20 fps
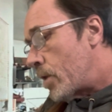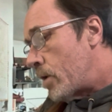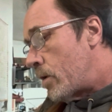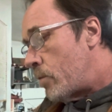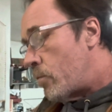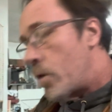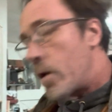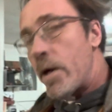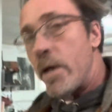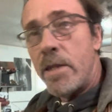
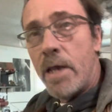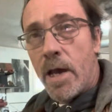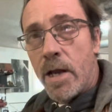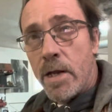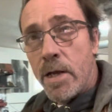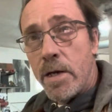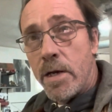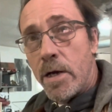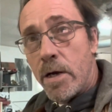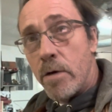we'll get that
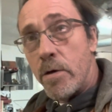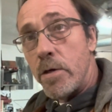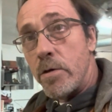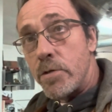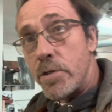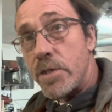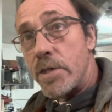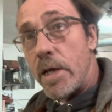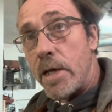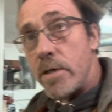in here and you'll
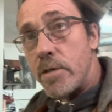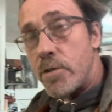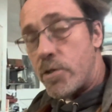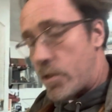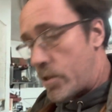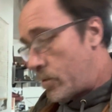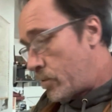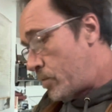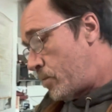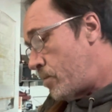see it
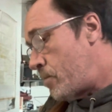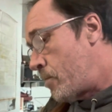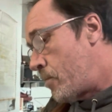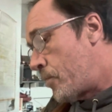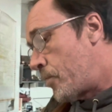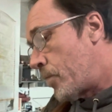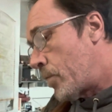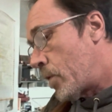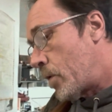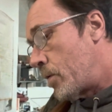soon.
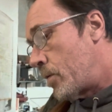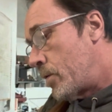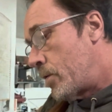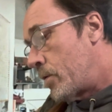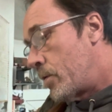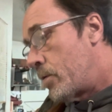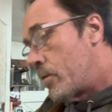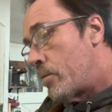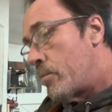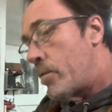
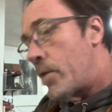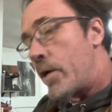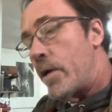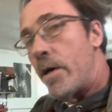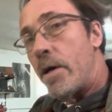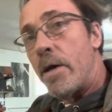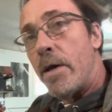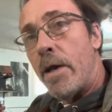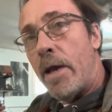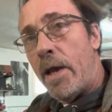
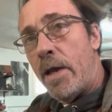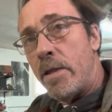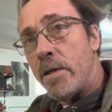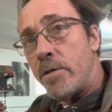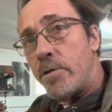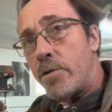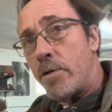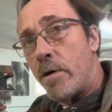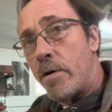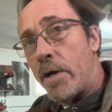But hey,
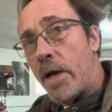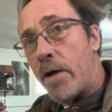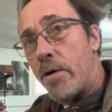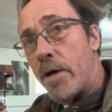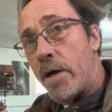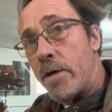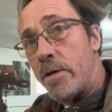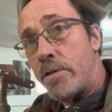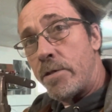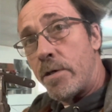this turned out
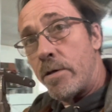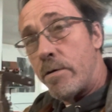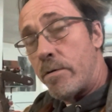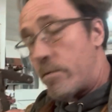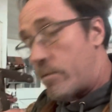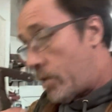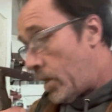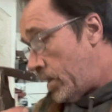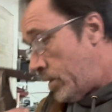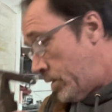nice,
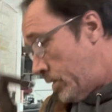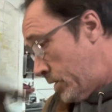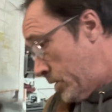right?